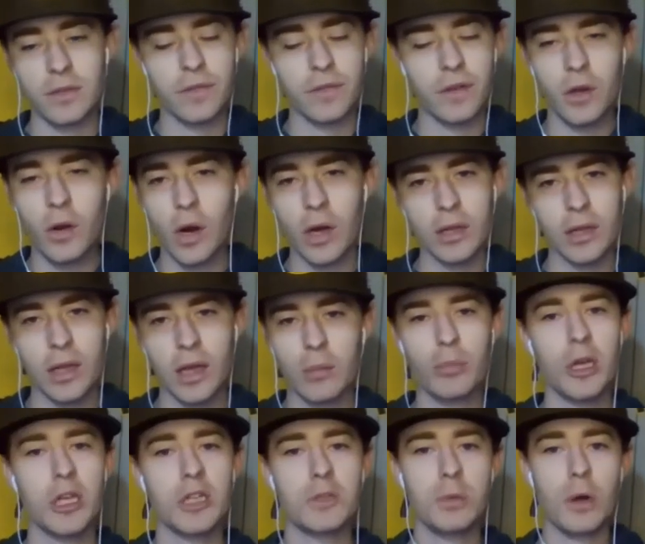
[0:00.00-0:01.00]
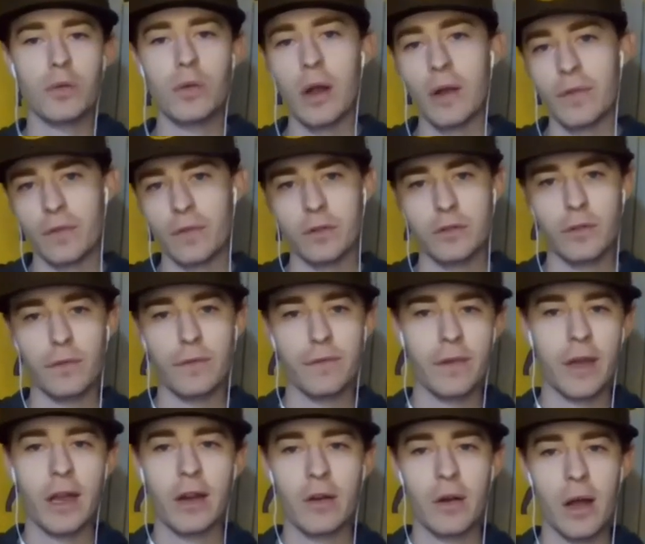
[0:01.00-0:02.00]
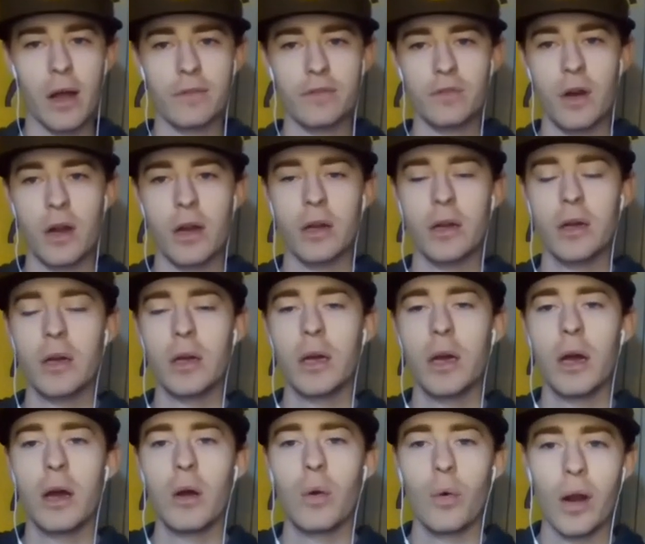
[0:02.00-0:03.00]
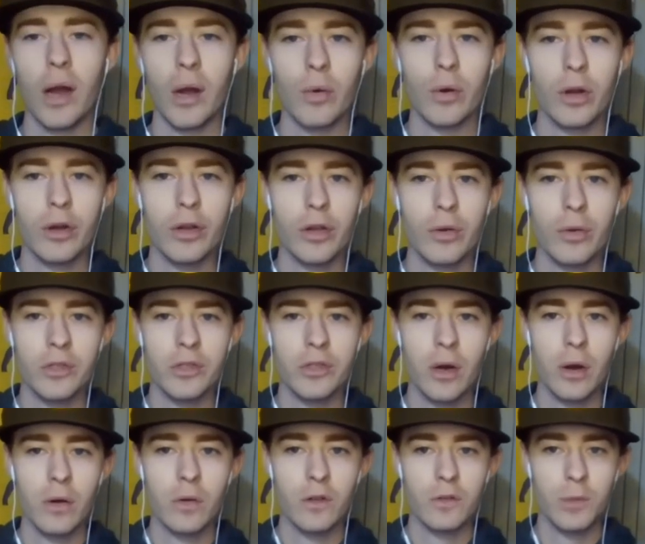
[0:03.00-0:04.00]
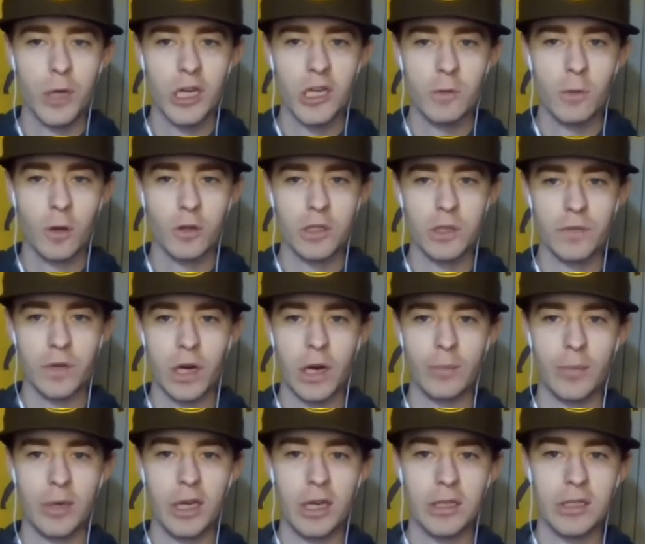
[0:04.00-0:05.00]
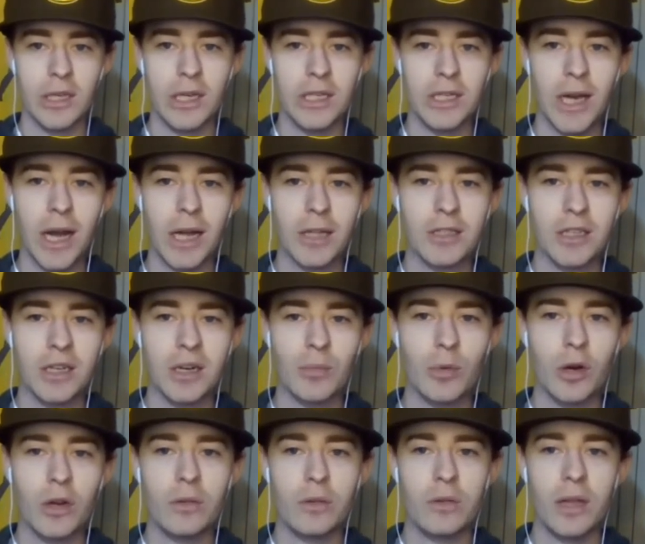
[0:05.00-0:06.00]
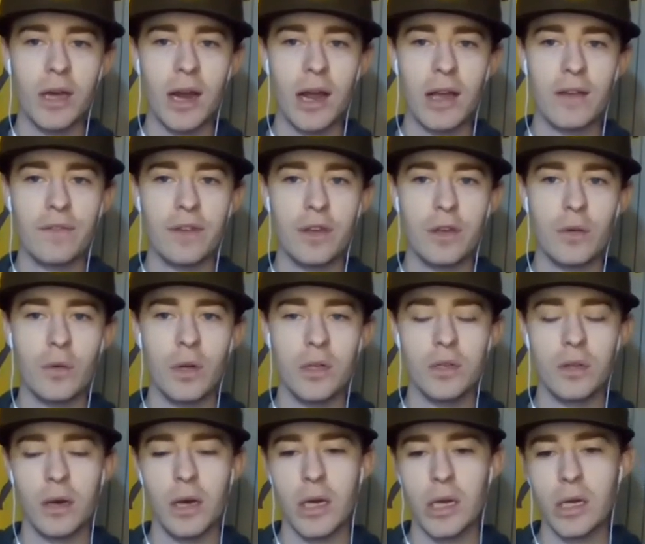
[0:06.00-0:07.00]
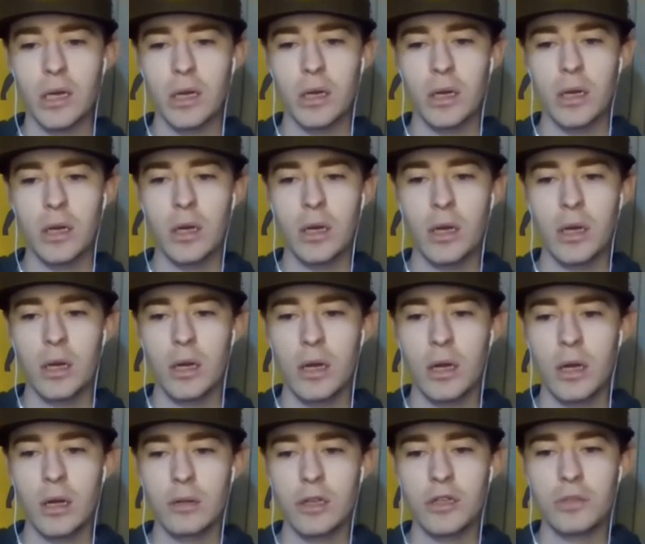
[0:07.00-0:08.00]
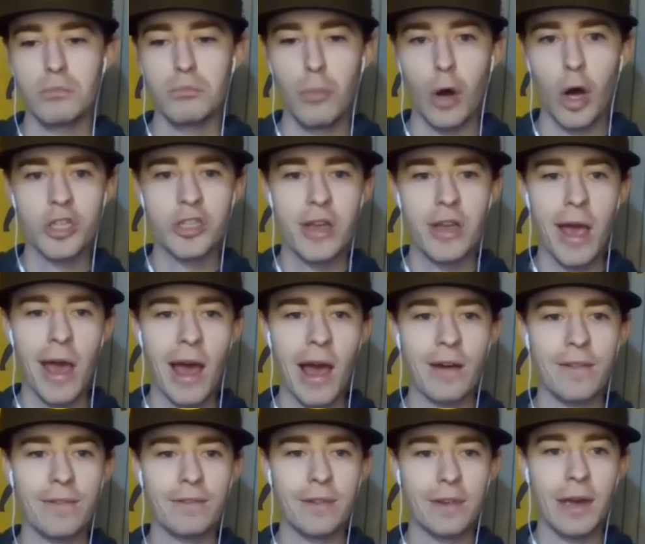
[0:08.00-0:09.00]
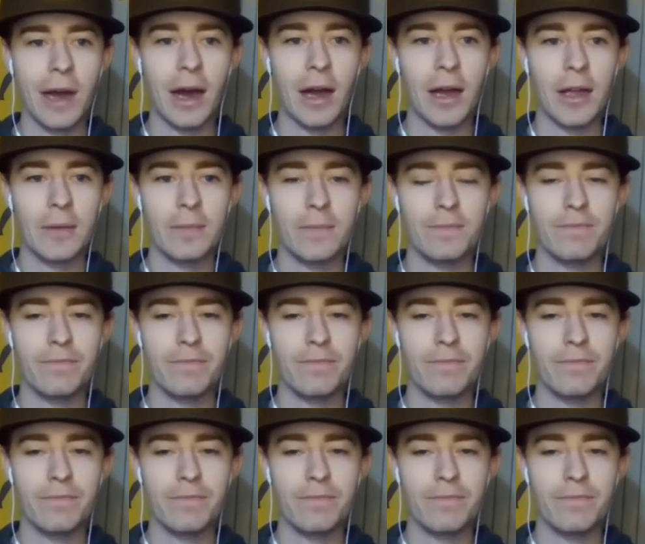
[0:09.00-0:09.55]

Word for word: If you go on like baseball reference or Fangraphs, right? What I want to do is go to his baseball savant because he's not someone that I view as like this must-have guy.